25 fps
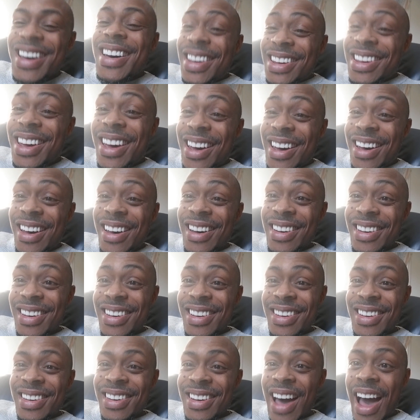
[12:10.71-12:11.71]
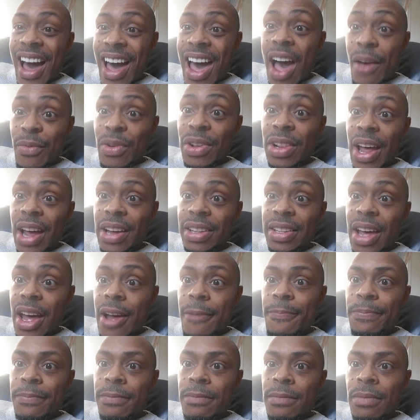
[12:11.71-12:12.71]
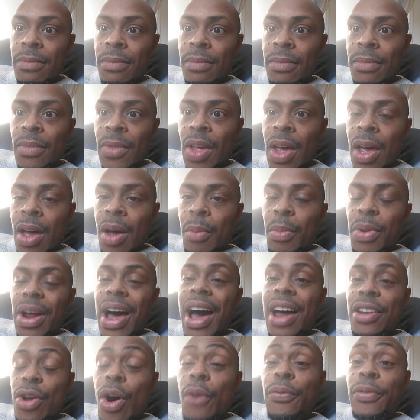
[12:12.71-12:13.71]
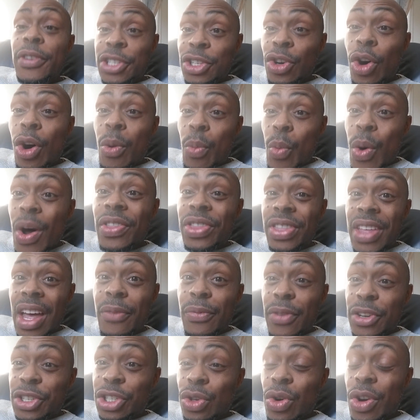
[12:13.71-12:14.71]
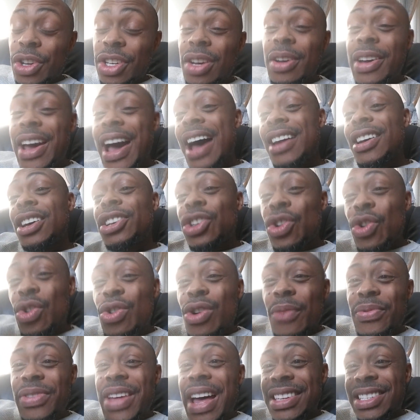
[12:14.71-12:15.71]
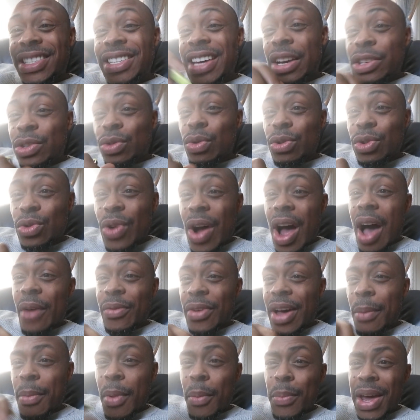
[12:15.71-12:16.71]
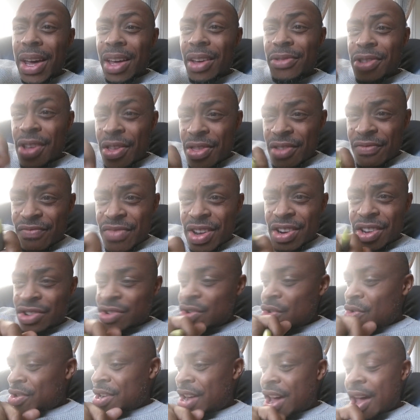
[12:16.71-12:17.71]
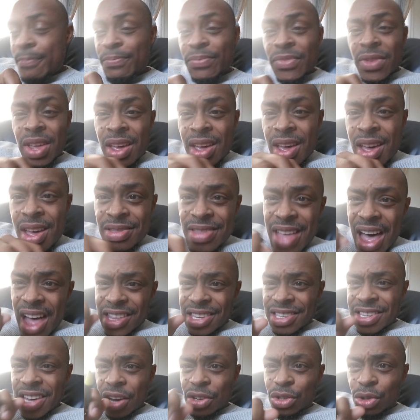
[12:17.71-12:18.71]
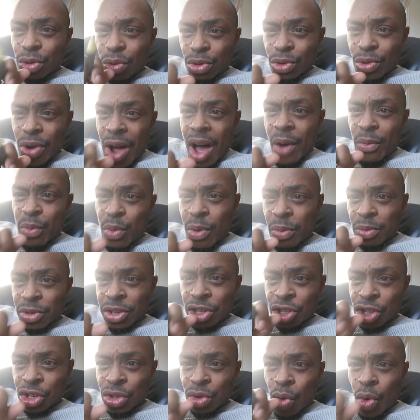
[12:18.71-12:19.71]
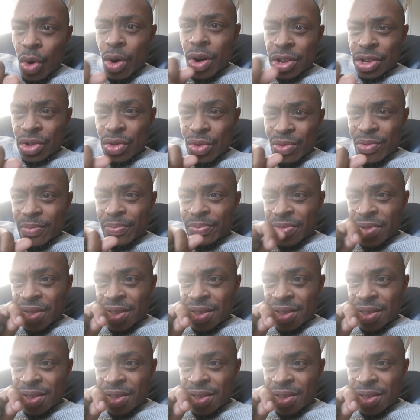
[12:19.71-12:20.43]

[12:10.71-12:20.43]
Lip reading: Yeah, I have it like that. But I know for sure, one thing for sure, you got to turn off that sexual drive. I'm going to make another video on that. That sexual drive will destroy you.